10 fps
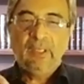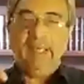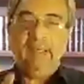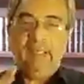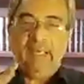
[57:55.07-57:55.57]

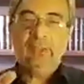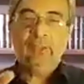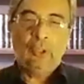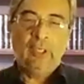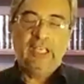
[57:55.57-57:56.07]
And that
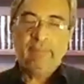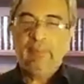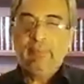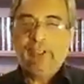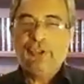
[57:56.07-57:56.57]
law has
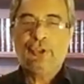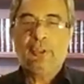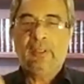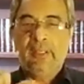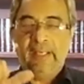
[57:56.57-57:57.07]
been
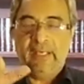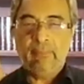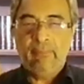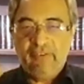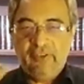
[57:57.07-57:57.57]
mentioned at
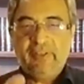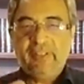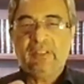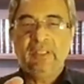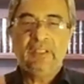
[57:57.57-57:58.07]

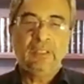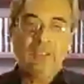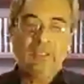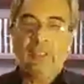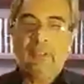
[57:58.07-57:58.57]
various
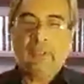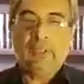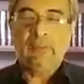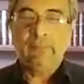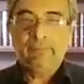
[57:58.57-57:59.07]
instances in the
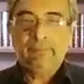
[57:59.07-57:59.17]
Quran.